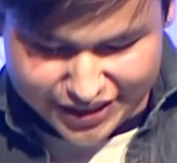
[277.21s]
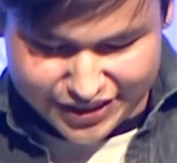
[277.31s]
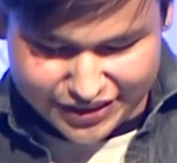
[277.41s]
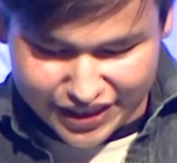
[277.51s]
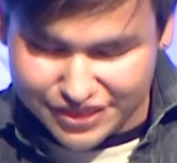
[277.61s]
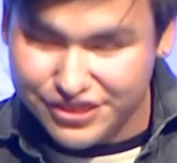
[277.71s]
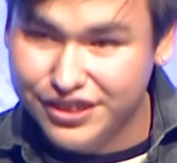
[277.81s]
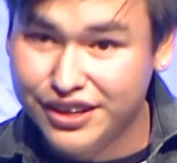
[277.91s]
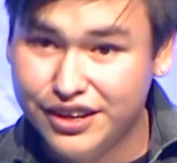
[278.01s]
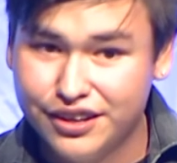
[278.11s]
dad
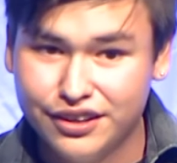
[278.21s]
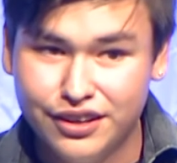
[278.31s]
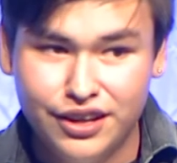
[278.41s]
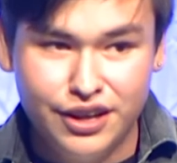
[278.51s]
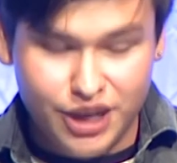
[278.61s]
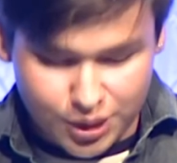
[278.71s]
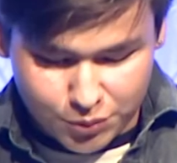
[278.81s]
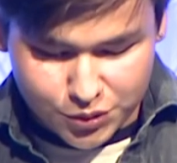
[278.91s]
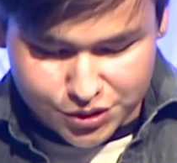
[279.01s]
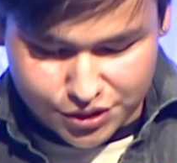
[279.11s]
started getting
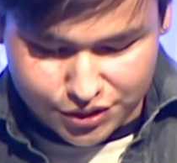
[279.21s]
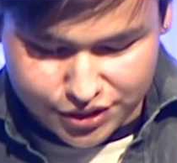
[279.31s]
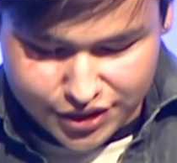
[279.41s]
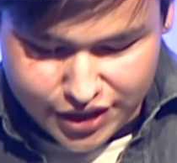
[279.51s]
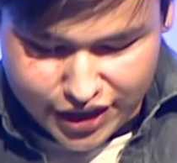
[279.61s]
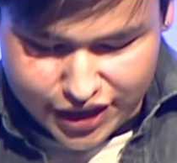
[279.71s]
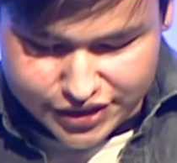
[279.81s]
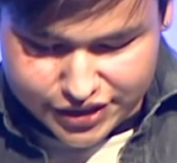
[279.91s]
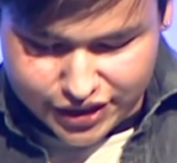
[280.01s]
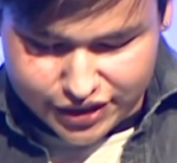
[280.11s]
emotional and
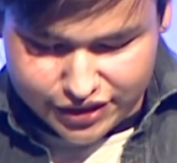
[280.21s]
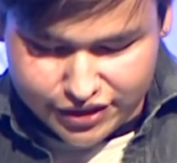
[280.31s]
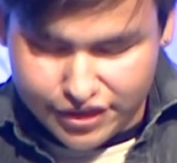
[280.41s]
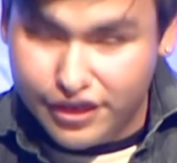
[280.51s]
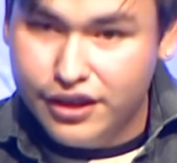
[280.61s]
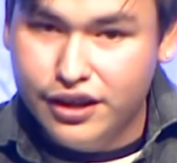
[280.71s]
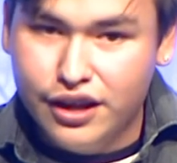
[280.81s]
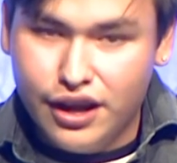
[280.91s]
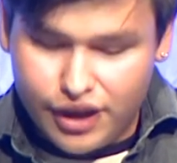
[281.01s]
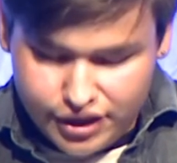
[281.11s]

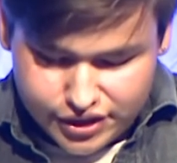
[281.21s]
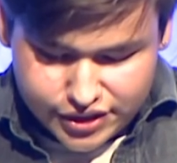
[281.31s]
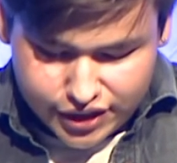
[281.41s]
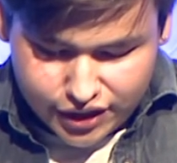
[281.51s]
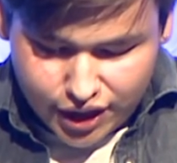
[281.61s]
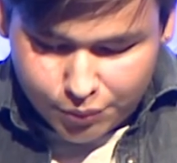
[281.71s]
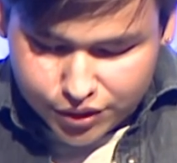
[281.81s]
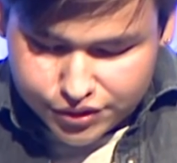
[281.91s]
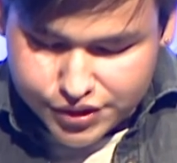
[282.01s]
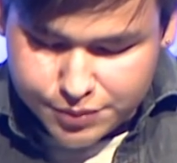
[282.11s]
he said, "I
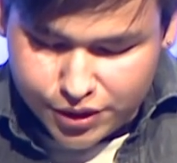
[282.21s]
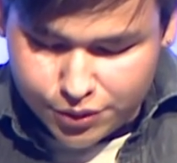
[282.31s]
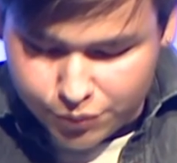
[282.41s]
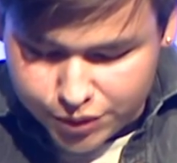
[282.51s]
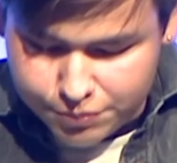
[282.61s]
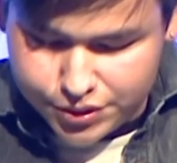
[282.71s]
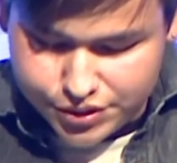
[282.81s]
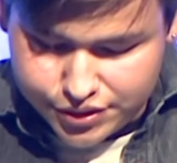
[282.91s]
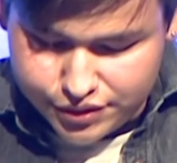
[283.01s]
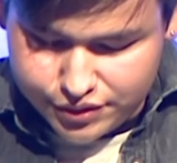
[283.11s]
wanted to inspire one
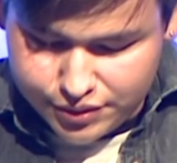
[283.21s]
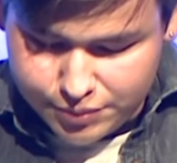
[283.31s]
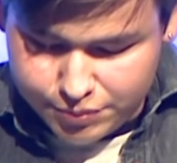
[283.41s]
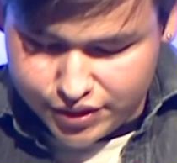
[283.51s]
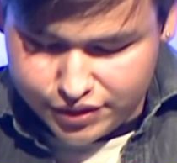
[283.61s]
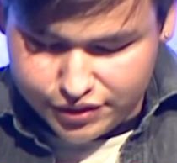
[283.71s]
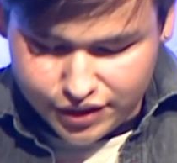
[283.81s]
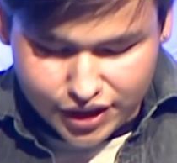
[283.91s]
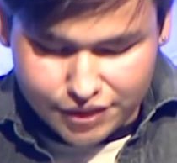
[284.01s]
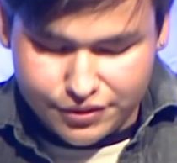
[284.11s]
person, but
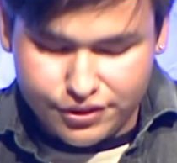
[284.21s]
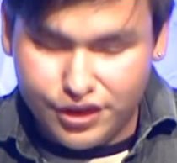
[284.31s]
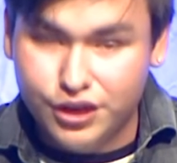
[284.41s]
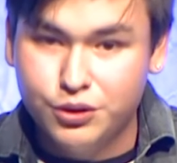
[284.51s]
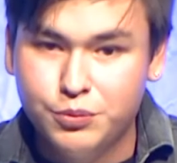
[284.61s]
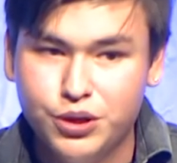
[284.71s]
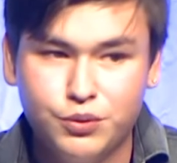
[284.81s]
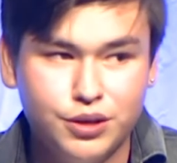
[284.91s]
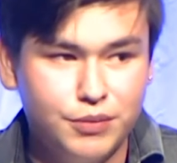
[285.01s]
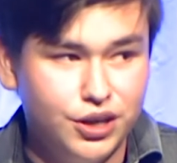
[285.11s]
I never thought it would be
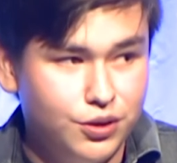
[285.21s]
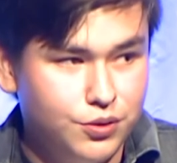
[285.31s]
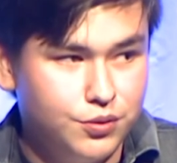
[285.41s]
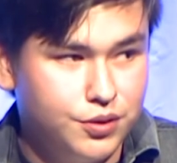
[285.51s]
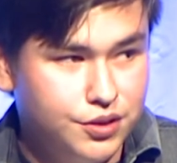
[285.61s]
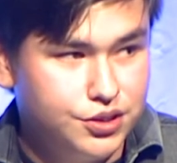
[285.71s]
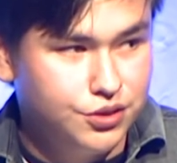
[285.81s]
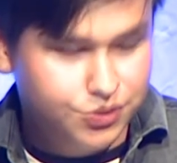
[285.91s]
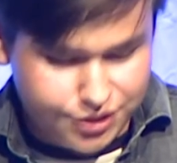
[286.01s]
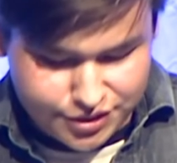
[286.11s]
one of my own
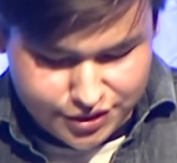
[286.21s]
children."